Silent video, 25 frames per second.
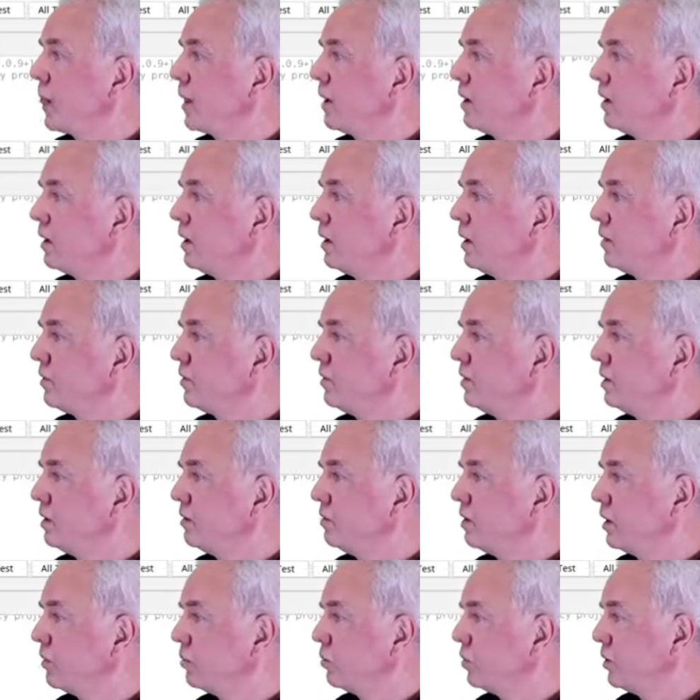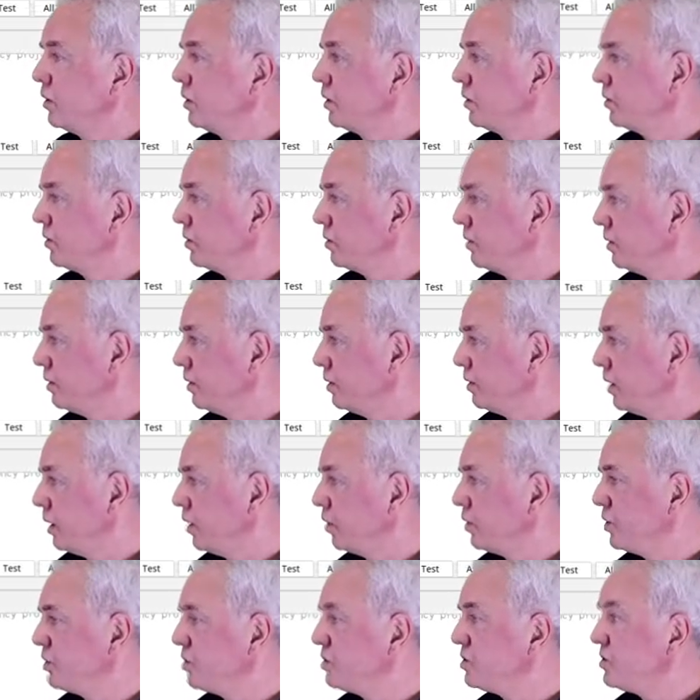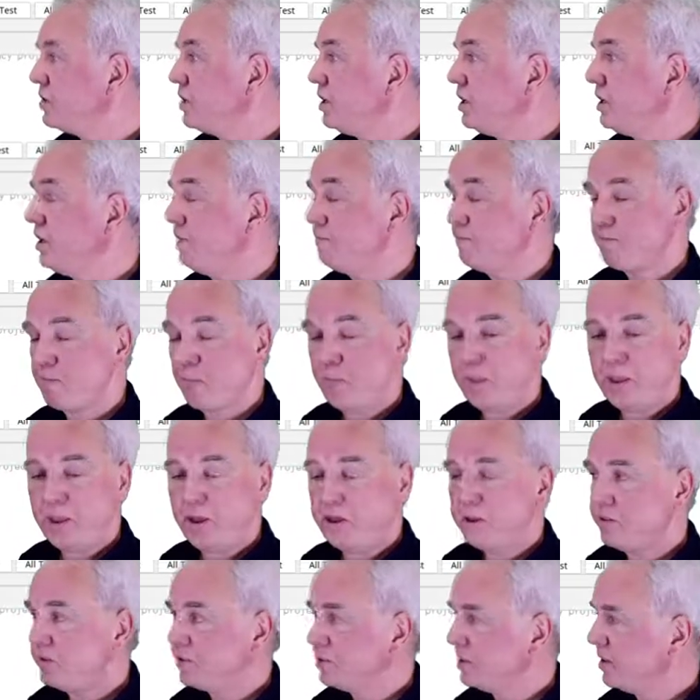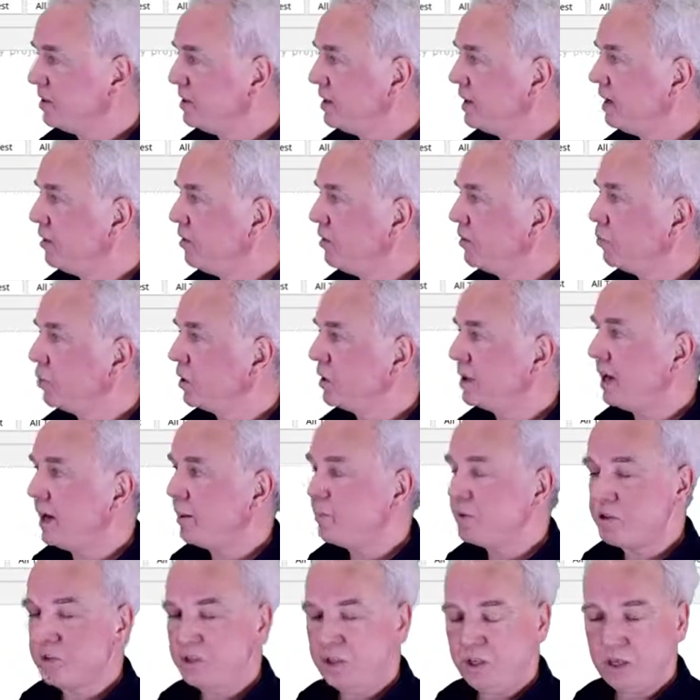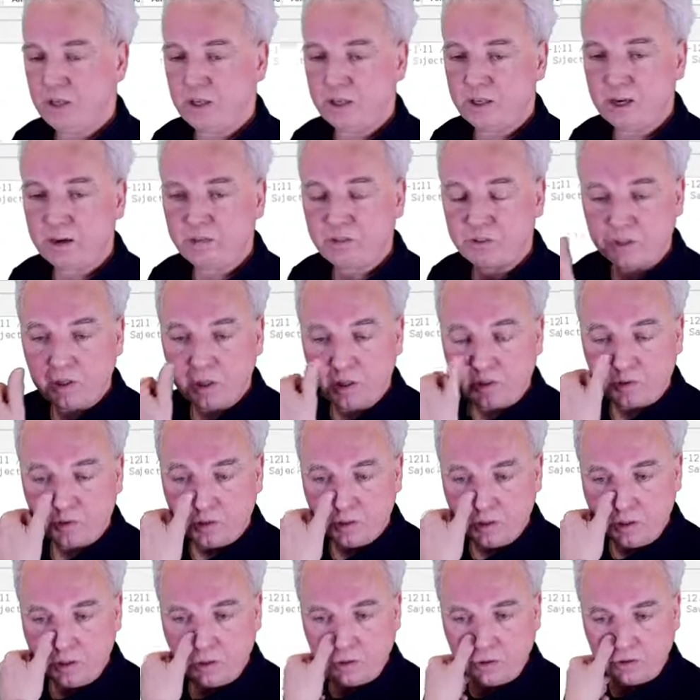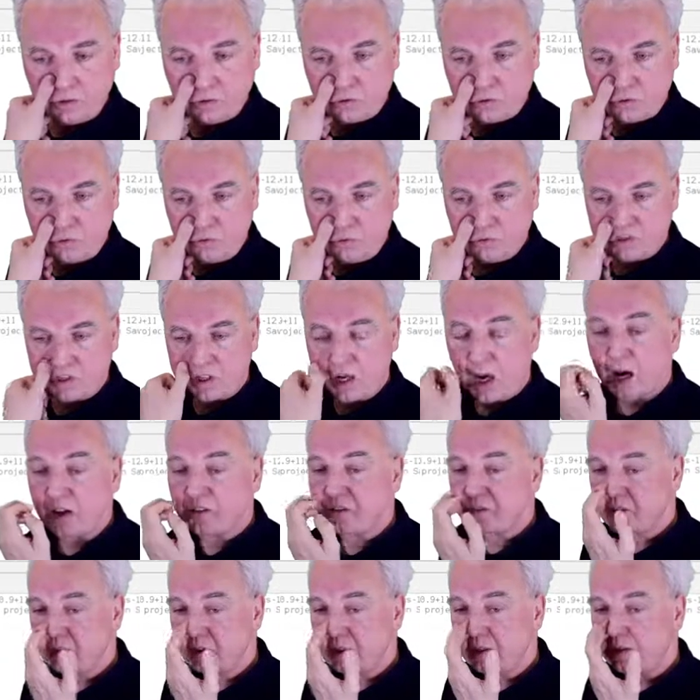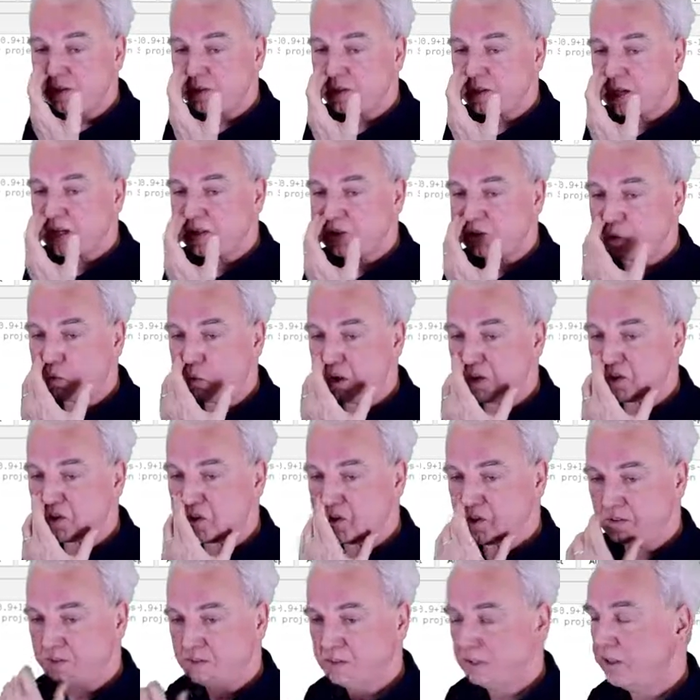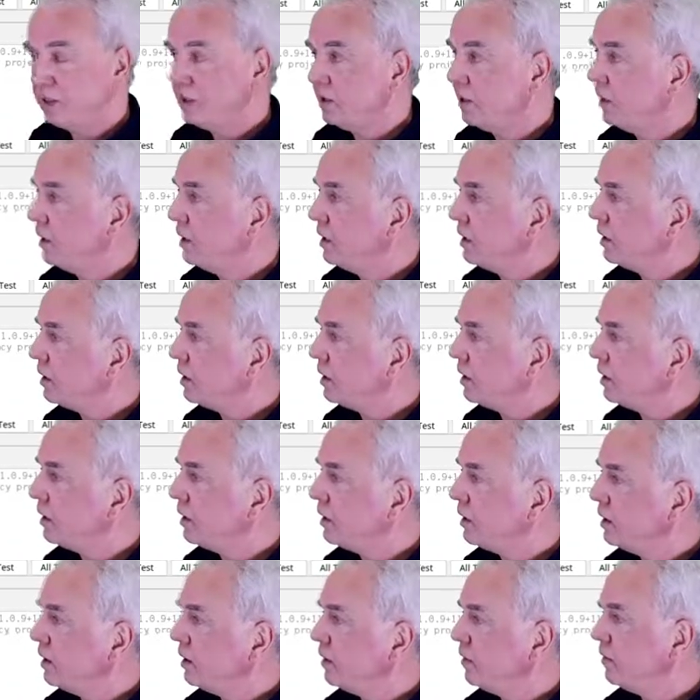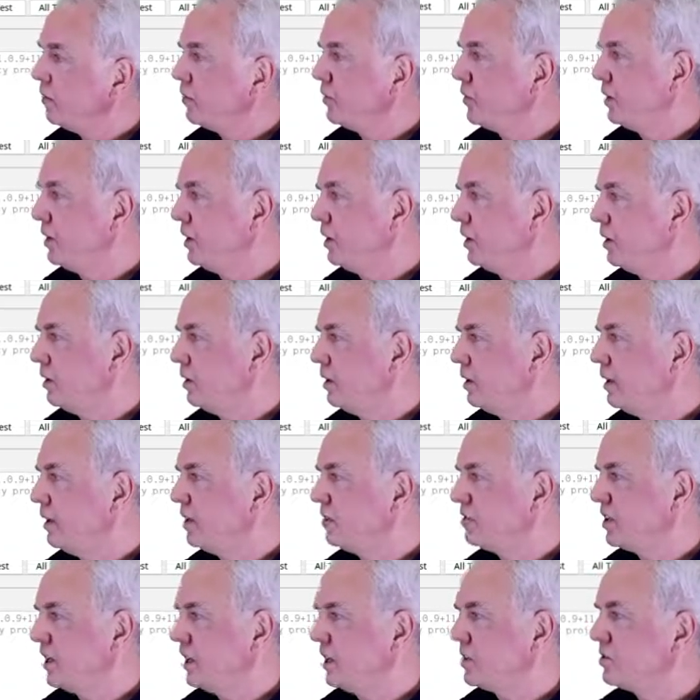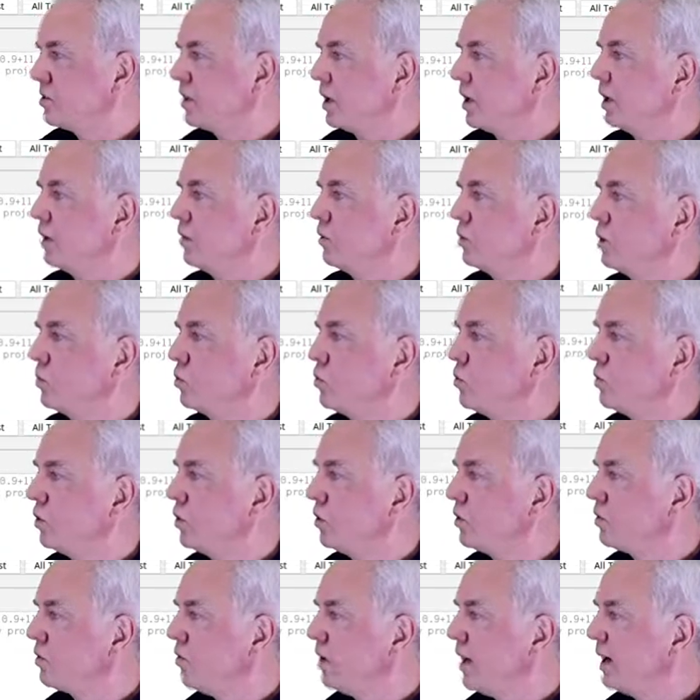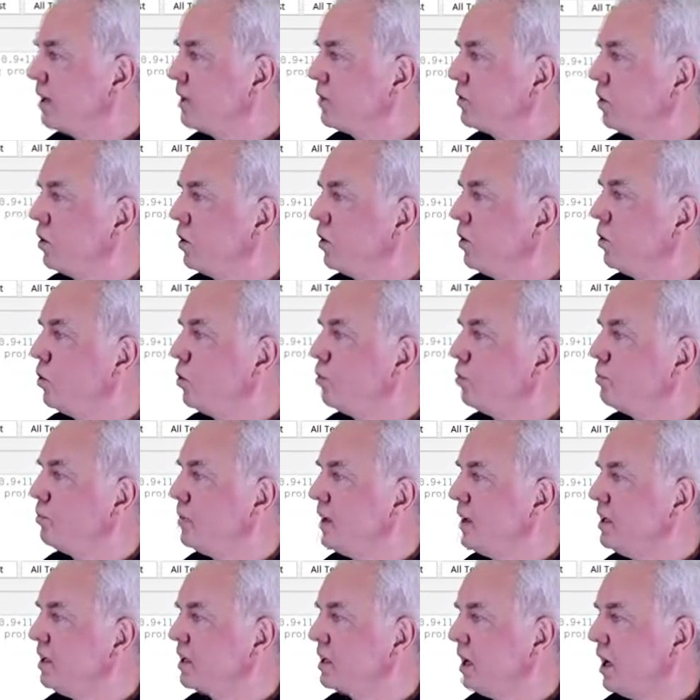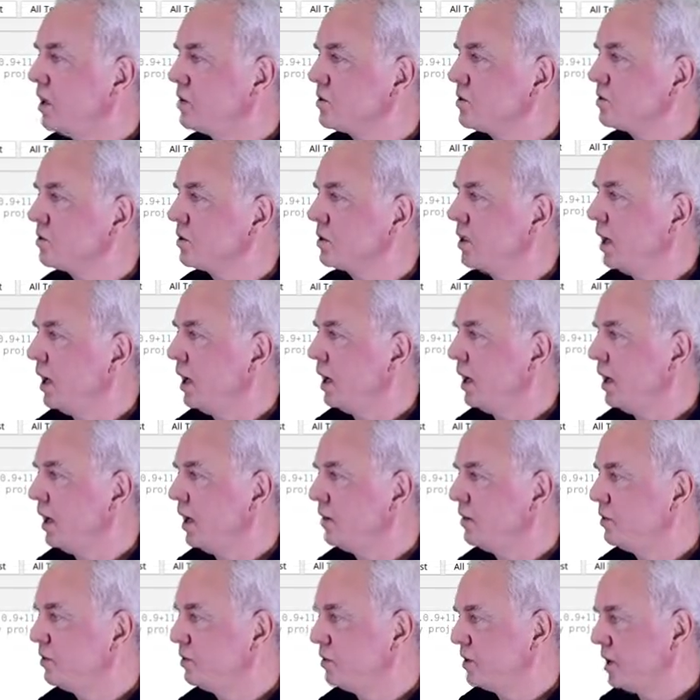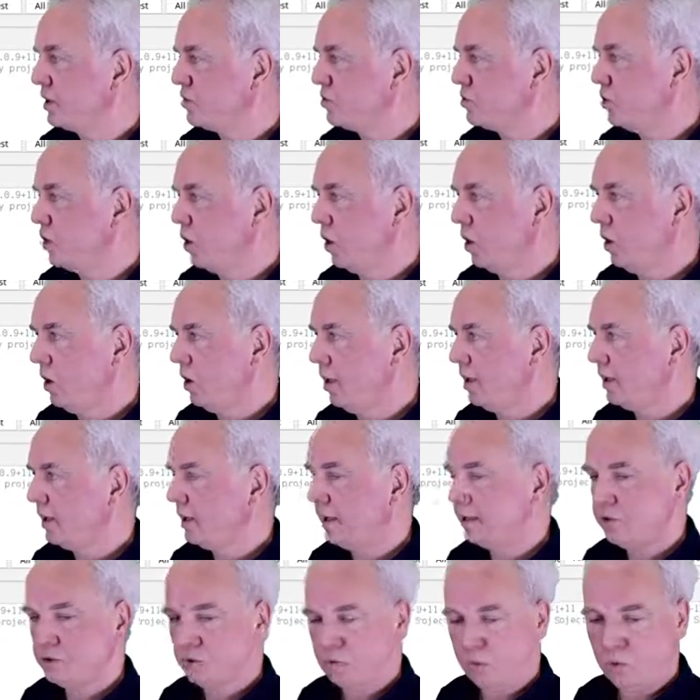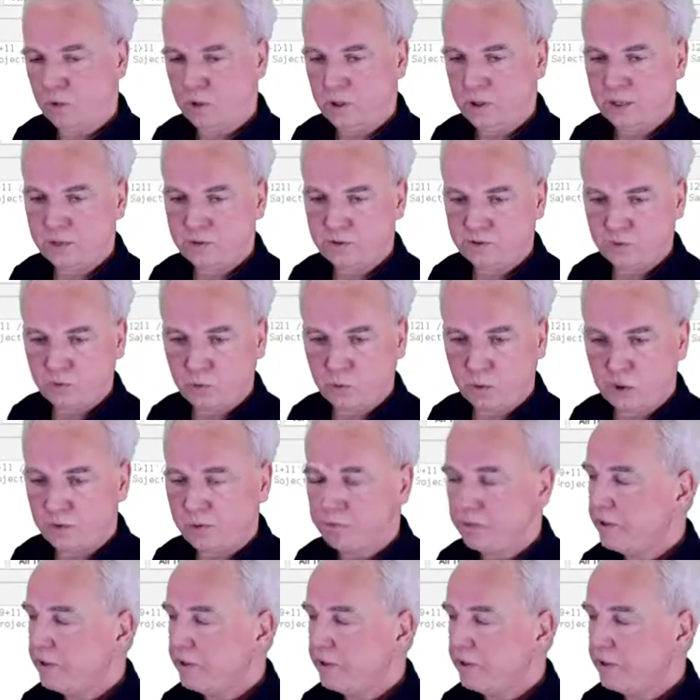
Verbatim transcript: let's see if that works now you see this what happens here I've, see, I've seen students ask this as a question um, it says uh, could not find or load main class and says null no and, and so and so on